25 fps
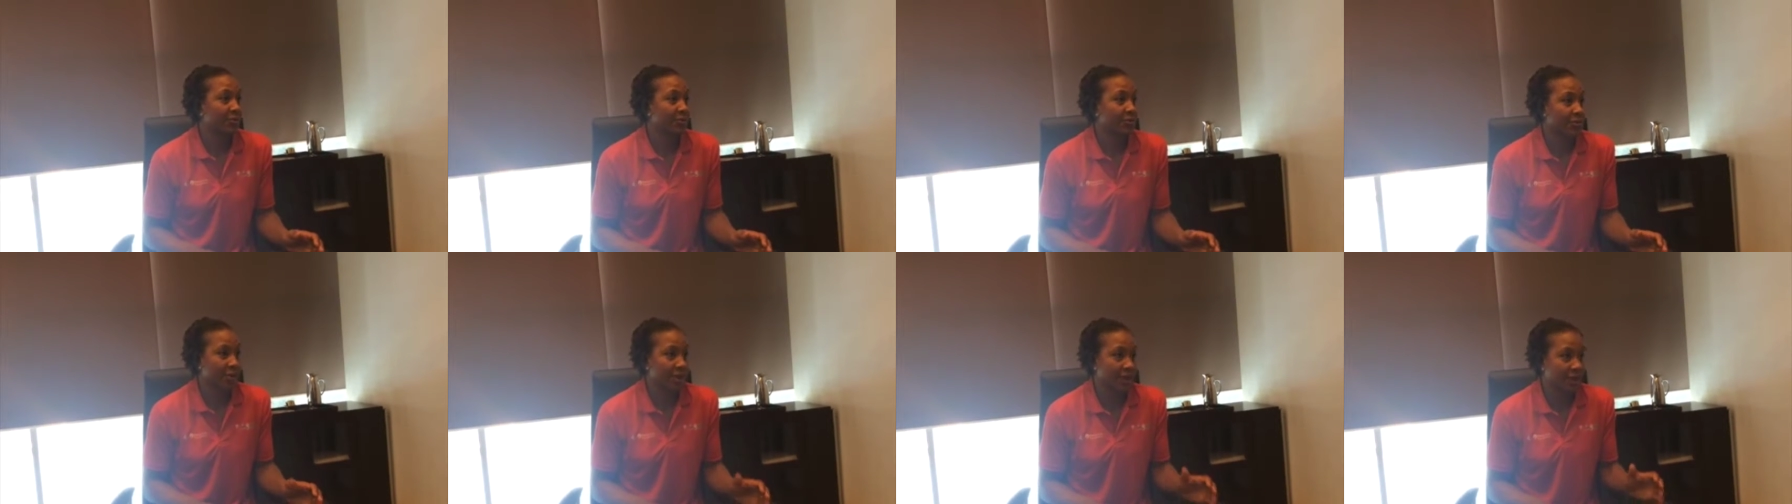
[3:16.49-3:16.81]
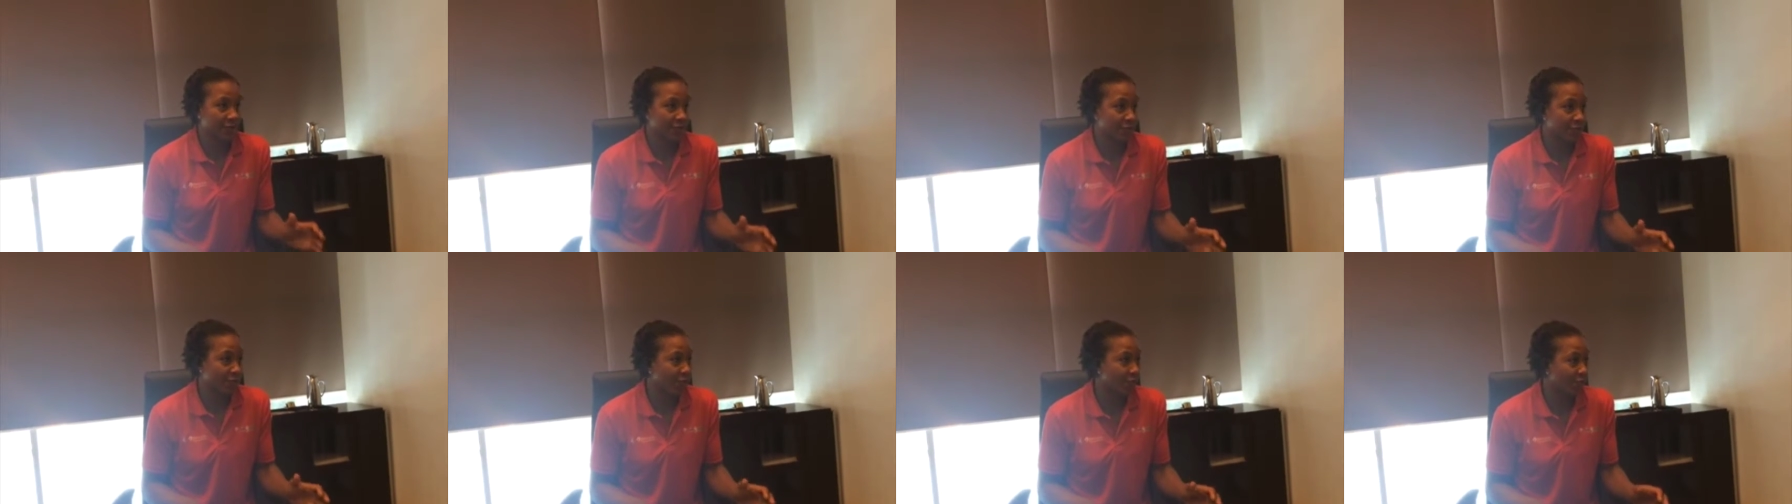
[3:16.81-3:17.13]

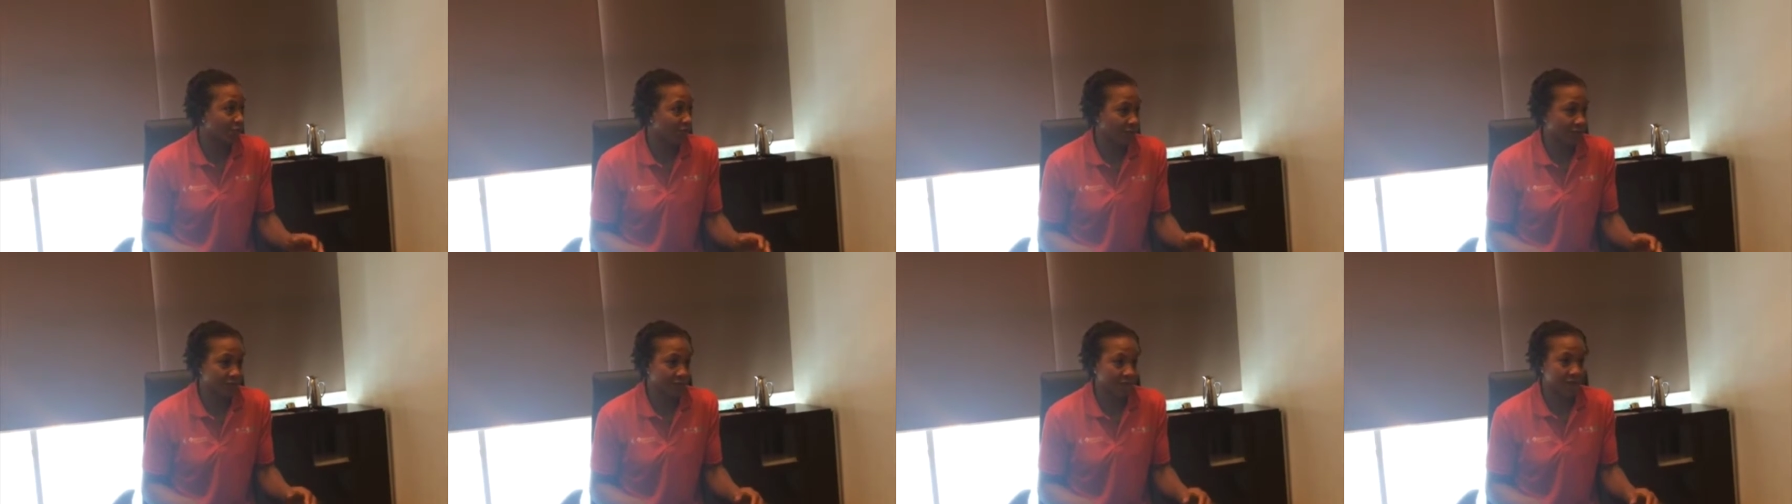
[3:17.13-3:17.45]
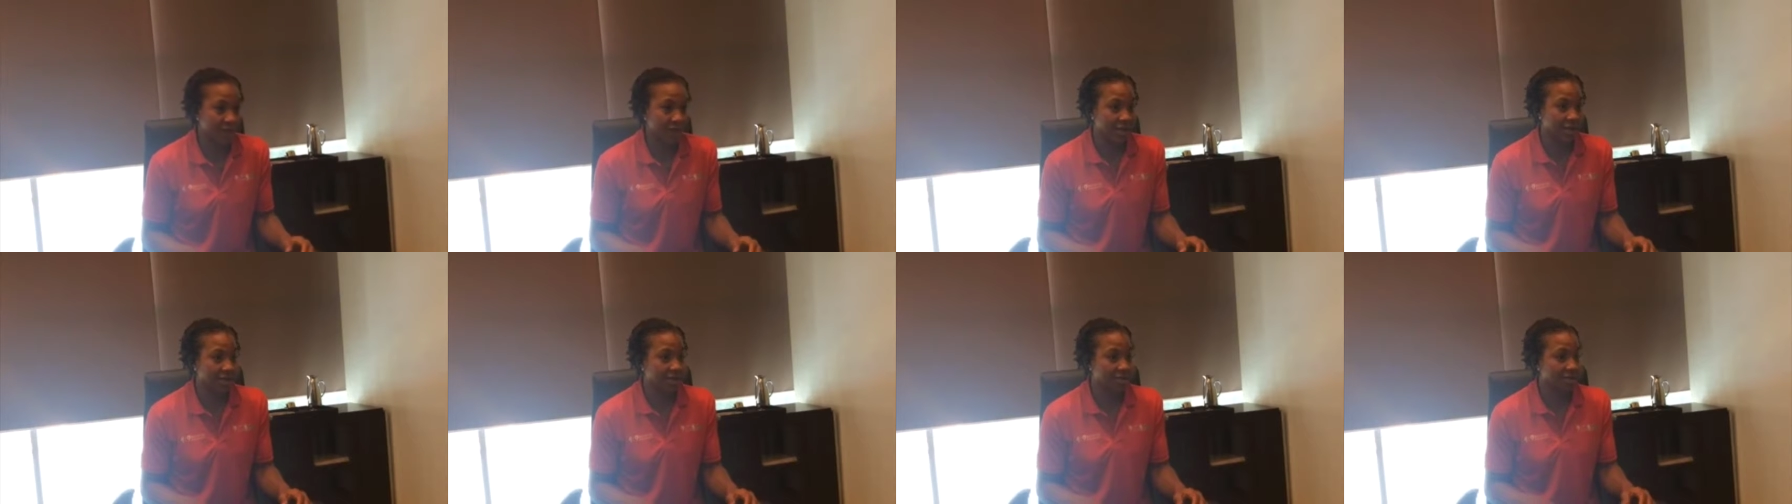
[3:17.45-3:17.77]
Whenever you feel
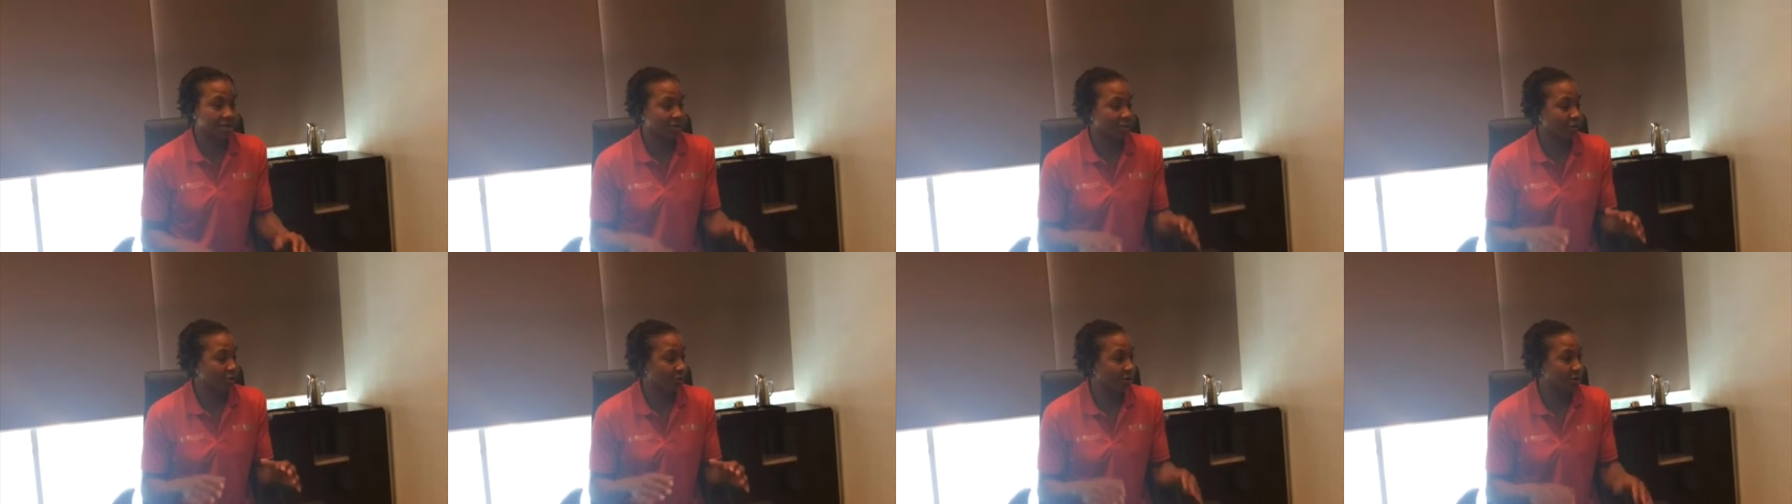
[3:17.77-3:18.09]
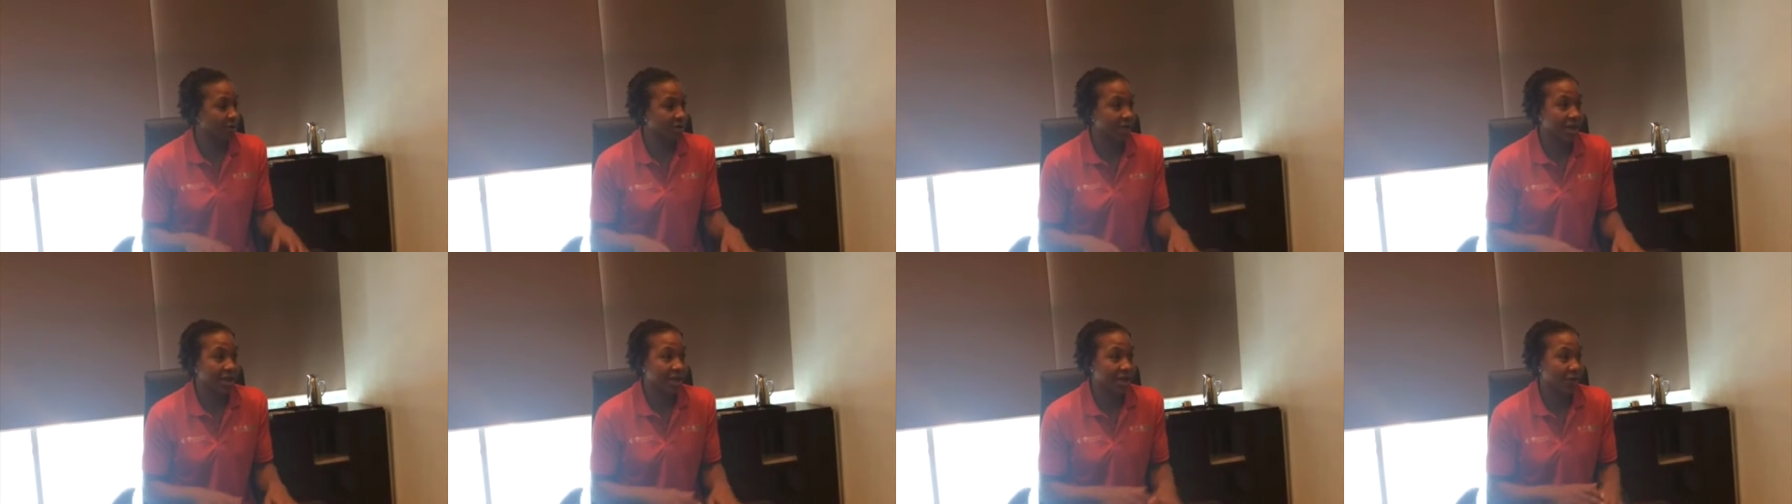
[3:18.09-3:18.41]
like, you know
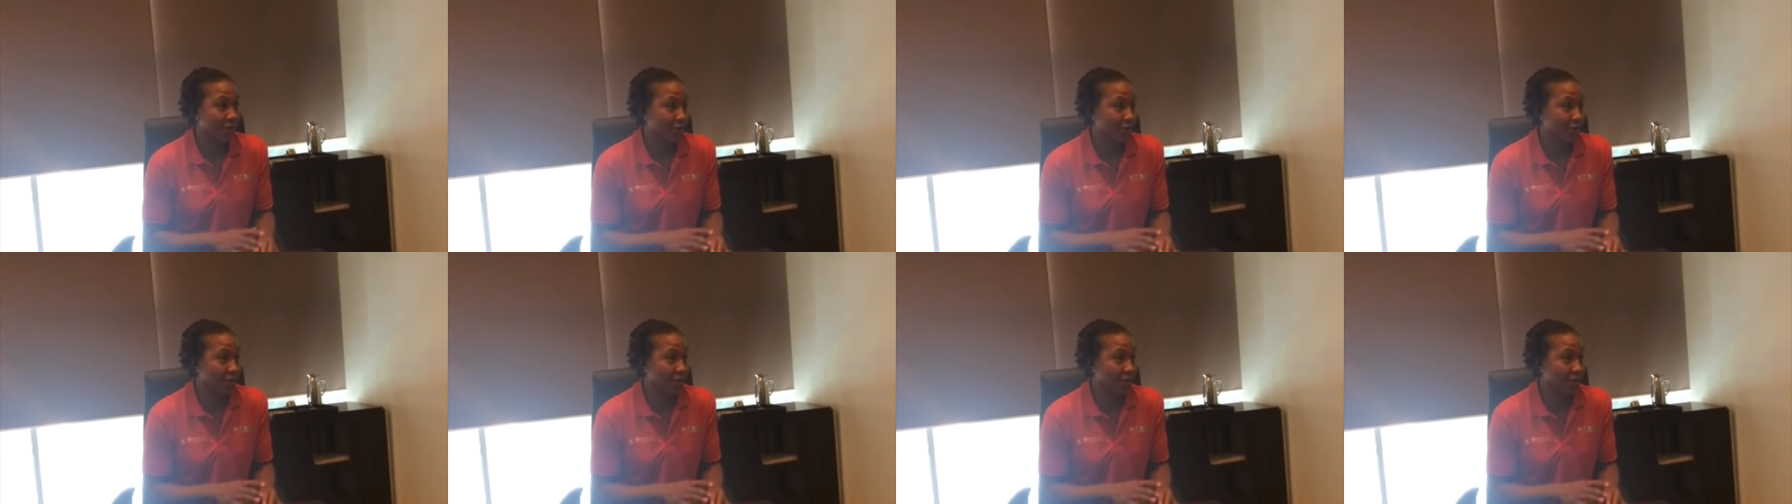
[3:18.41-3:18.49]
what, Dad,